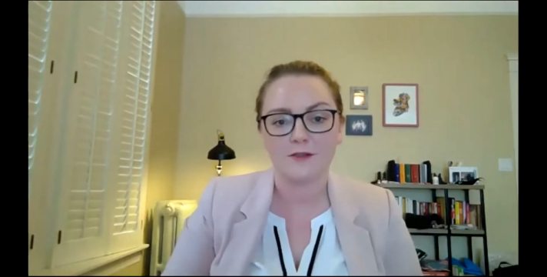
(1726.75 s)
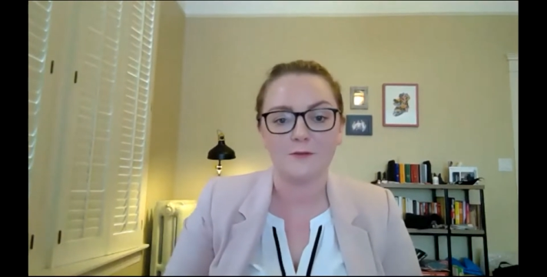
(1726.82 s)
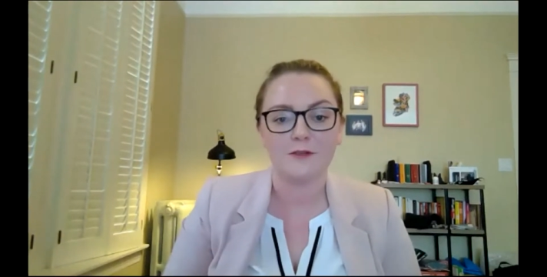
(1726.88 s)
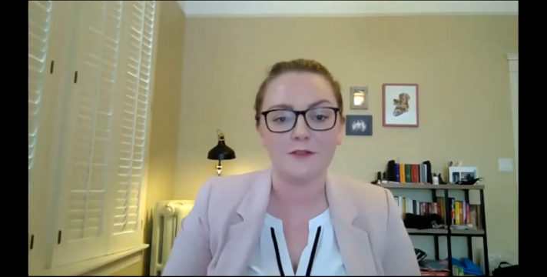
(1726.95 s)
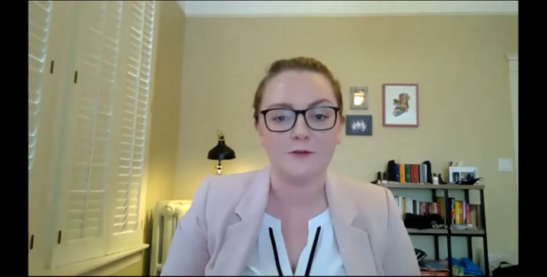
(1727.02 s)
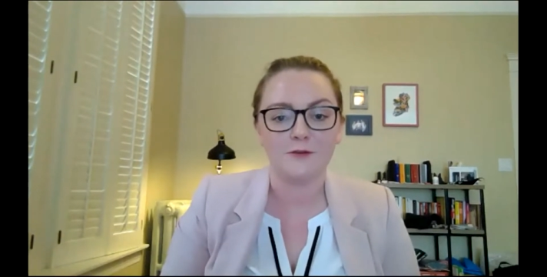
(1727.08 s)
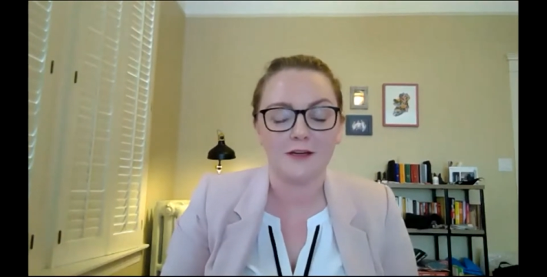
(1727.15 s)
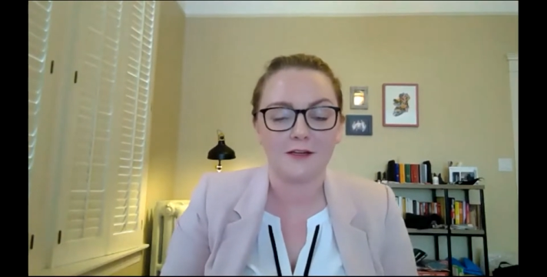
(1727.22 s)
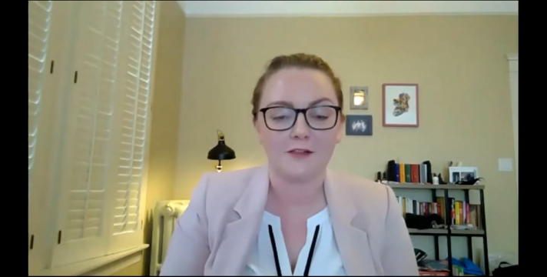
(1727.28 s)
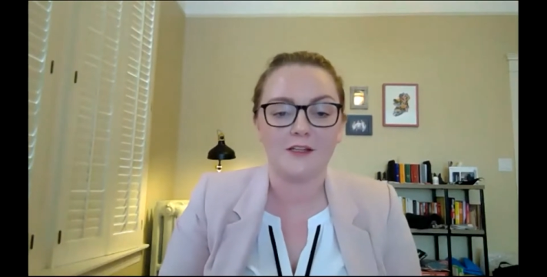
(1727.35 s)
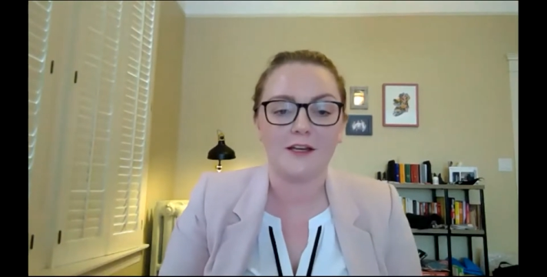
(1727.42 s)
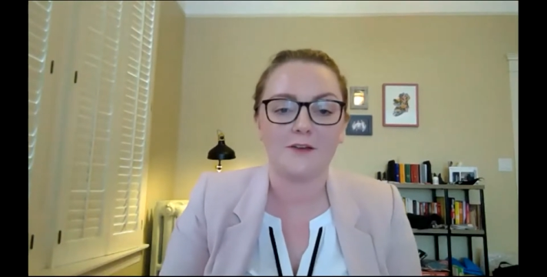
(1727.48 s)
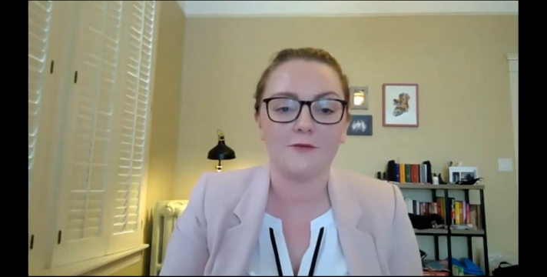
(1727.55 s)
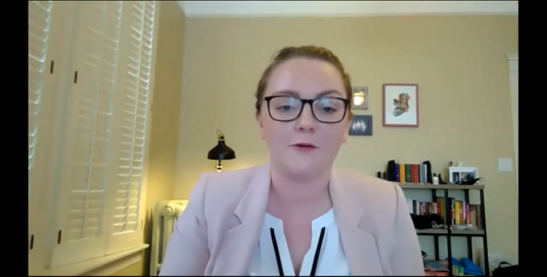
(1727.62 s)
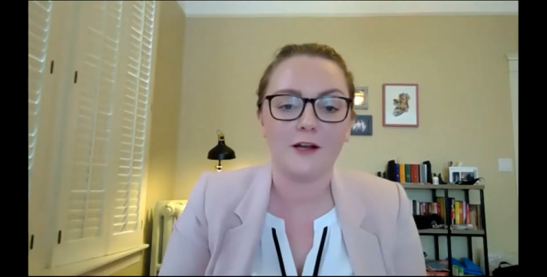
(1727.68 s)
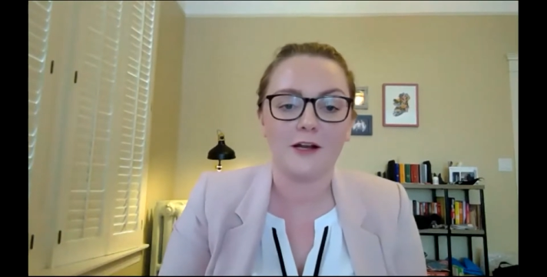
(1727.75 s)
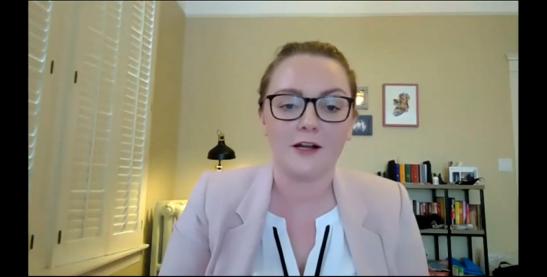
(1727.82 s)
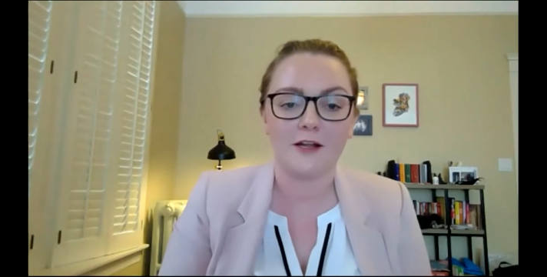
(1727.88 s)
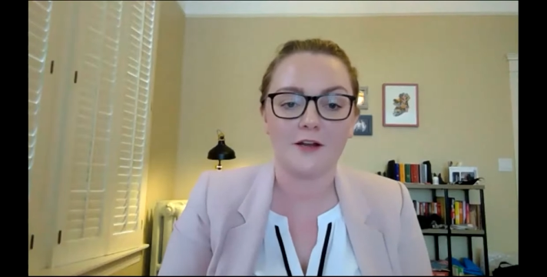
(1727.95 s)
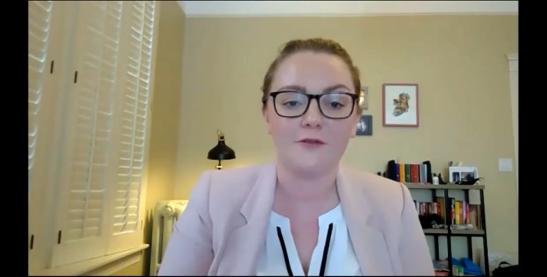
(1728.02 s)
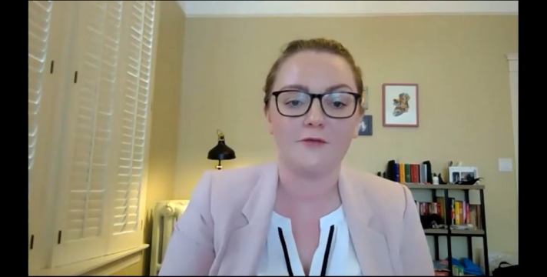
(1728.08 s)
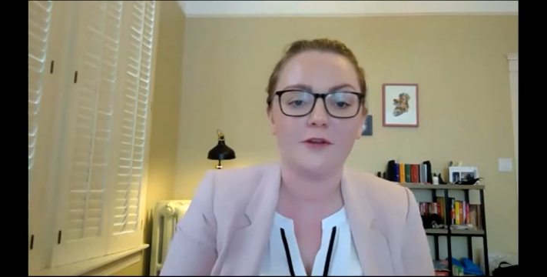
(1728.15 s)
So we do actually have quite a
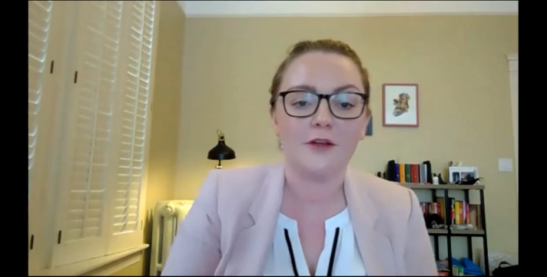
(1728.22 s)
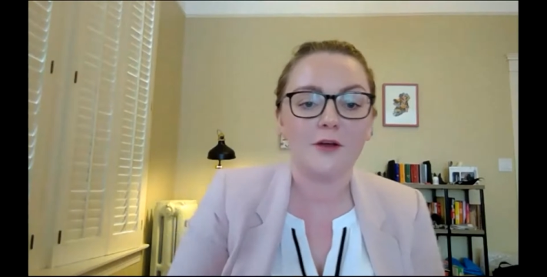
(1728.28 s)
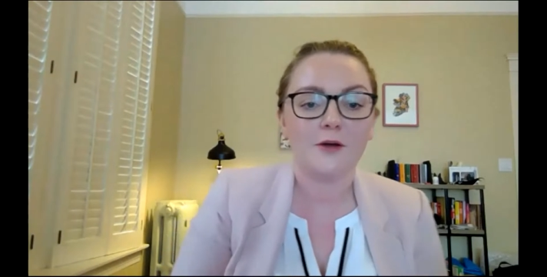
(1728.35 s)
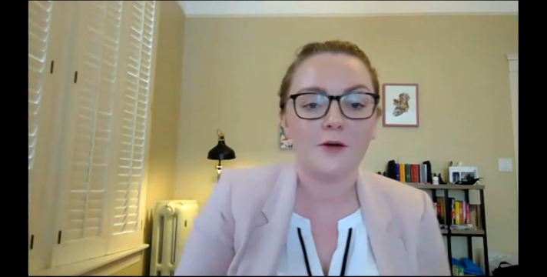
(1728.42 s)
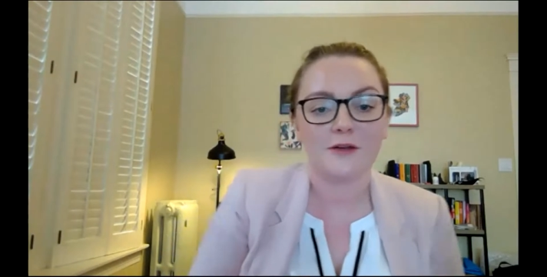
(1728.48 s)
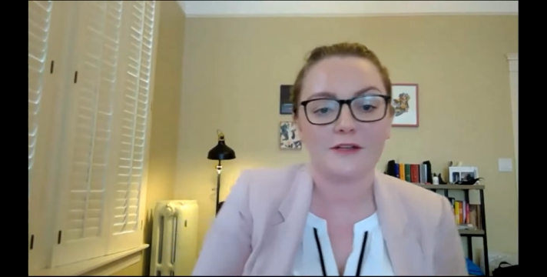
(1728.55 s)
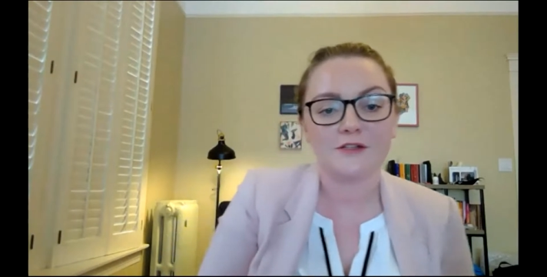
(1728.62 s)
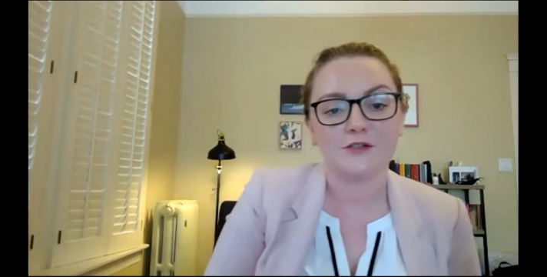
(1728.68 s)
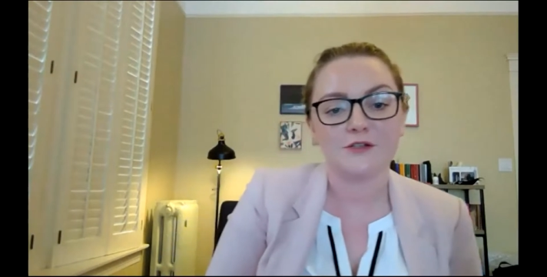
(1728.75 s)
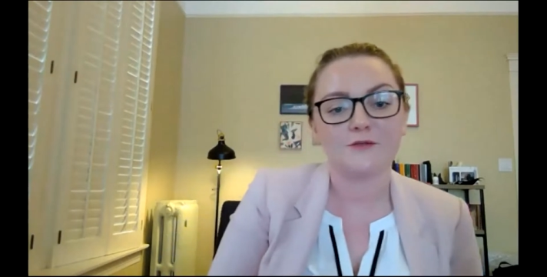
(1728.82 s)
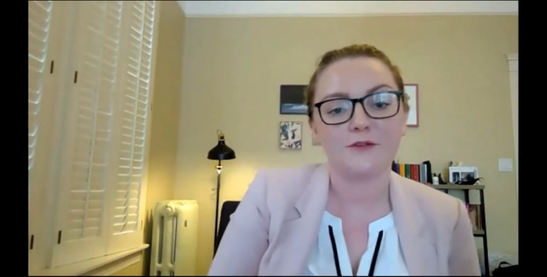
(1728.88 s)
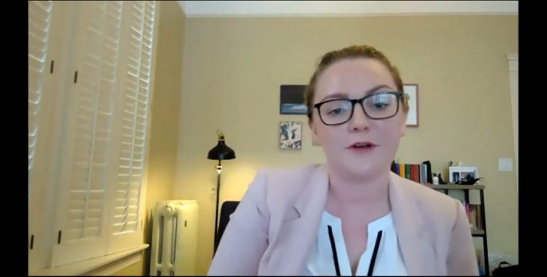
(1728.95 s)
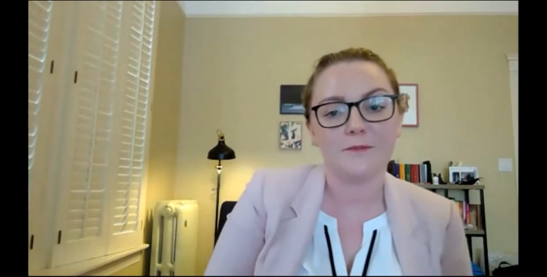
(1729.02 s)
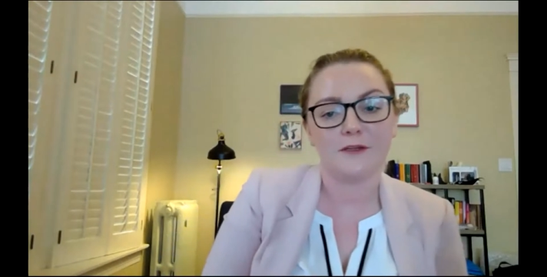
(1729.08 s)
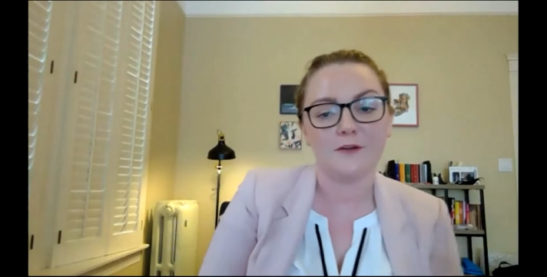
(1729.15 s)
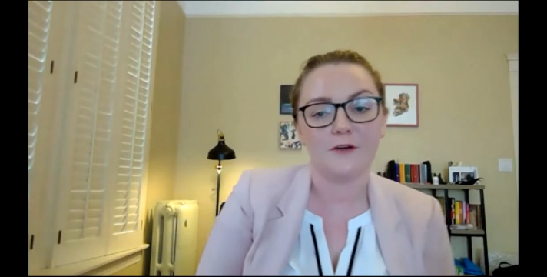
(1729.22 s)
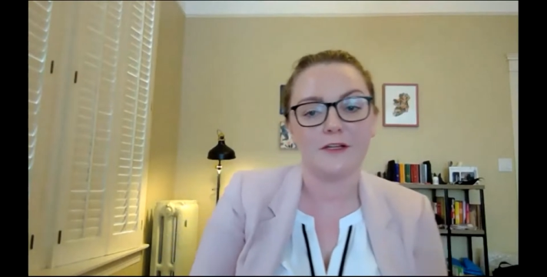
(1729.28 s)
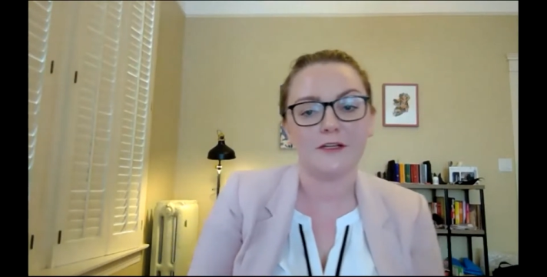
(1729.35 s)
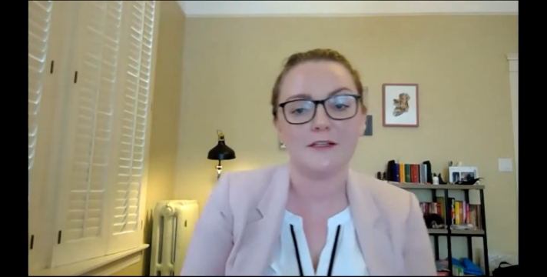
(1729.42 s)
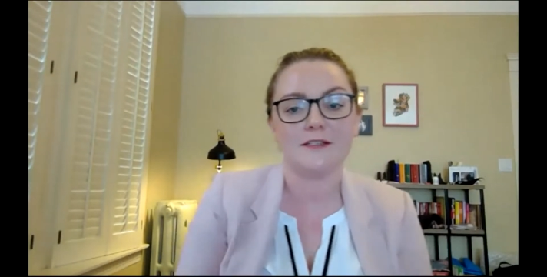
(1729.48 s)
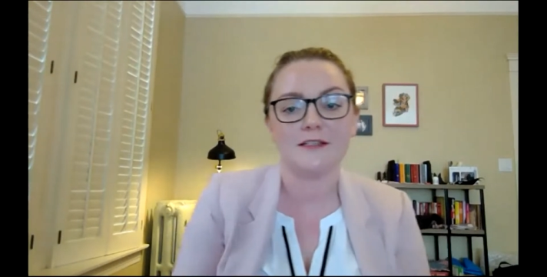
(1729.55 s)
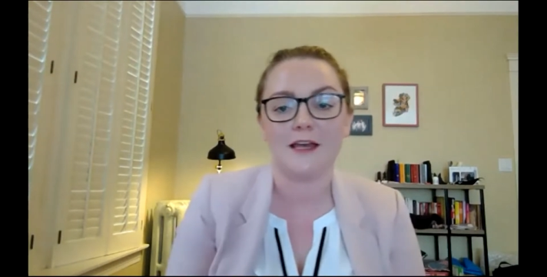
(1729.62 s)
lot of questions from the
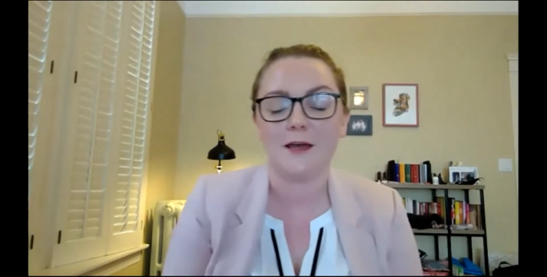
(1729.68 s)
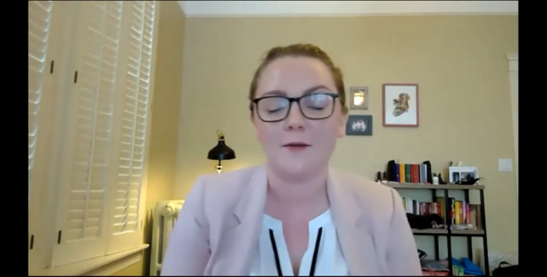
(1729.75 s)
audience.